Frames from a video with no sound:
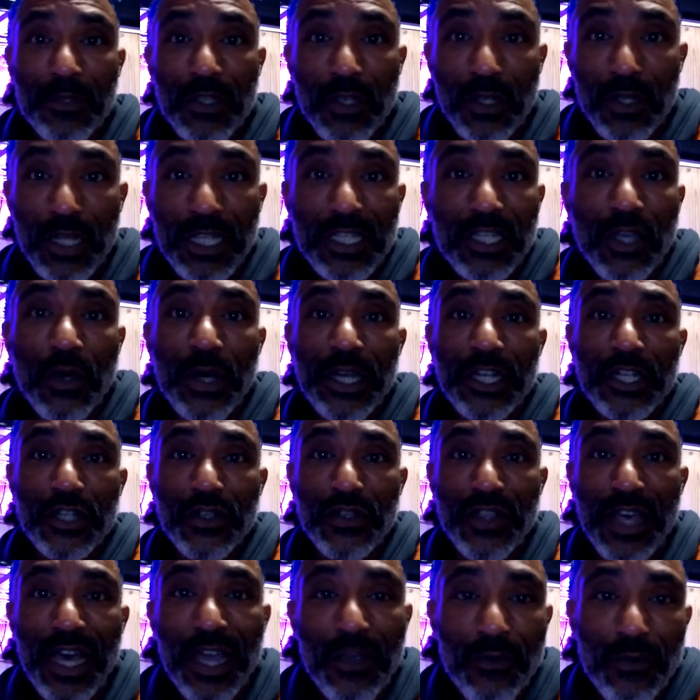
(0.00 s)
So let's go ahead and do
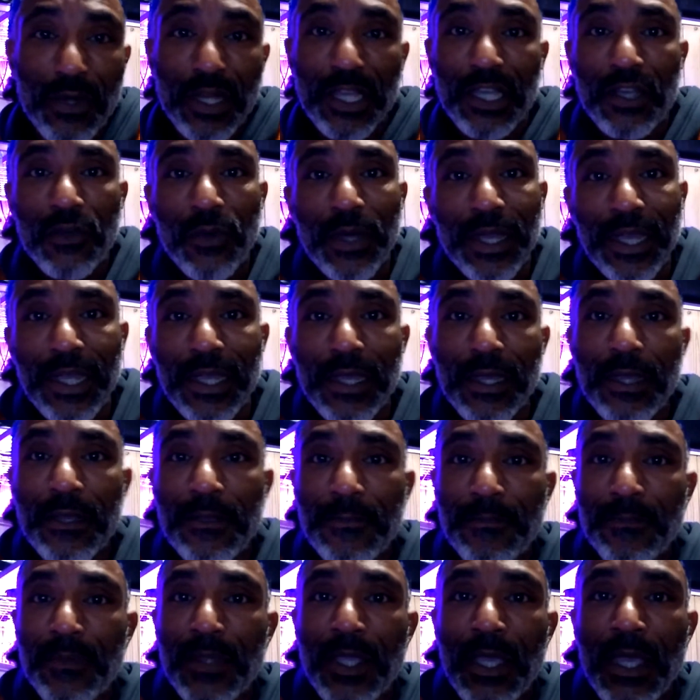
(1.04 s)
that really quick,
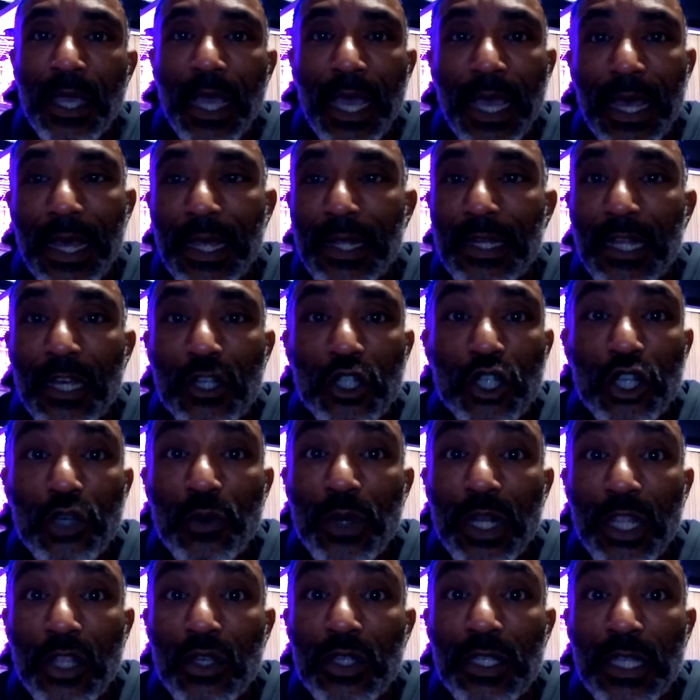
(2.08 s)
and I'll show you
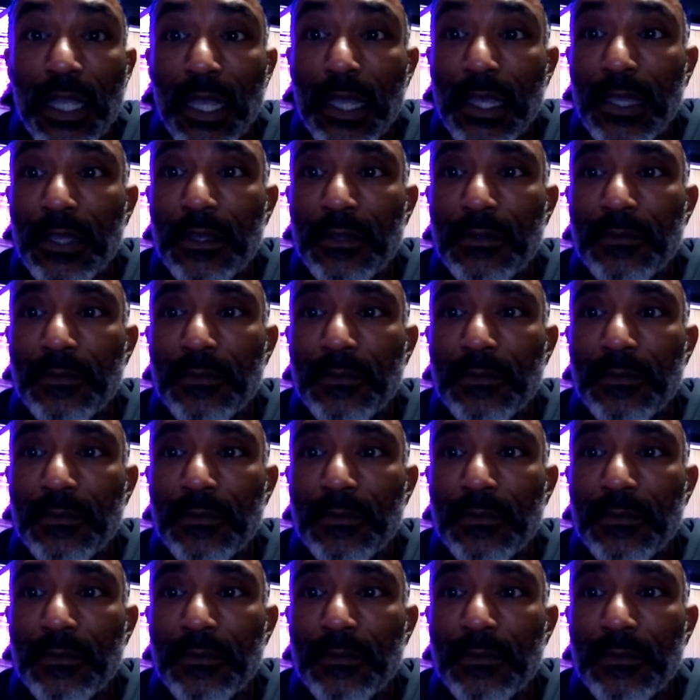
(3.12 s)
what it looks like.